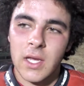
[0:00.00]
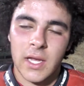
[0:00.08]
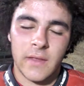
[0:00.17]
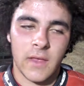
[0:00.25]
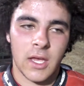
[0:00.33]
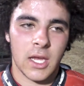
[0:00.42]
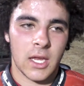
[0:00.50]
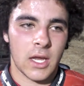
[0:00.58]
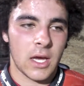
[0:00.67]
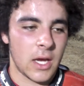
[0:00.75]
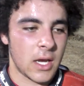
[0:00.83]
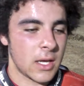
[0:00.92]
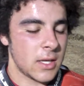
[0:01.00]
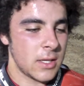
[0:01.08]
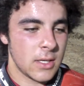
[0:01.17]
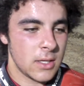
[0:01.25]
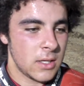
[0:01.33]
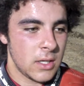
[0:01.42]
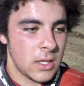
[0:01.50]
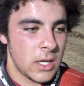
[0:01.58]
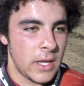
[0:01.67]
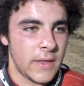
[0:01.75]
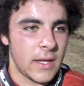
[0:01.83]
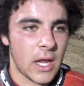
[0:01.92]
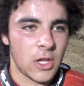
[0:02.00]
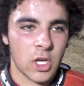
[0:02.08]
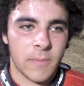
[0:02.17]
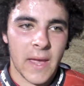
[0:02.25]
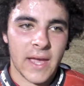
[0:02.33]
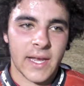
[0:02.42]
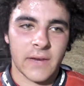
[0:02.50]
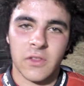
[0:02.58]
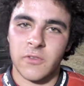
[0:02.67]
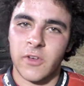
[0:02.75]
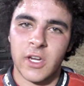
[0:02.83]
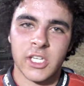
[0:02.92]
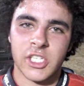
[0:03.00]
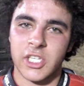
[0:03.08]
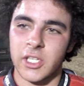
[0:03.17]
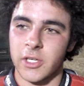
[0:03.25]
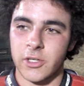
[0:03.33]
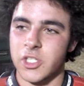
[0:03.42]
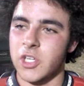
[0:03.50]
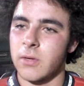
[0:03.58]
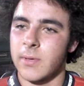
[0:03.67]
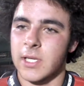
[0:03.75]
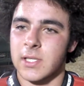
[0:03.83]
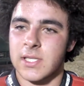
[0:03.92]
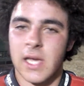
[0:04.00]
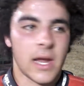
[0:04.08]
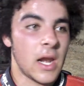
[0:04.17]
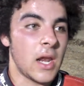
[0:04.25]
And then I looked back after the finish, and there was nobody in sight.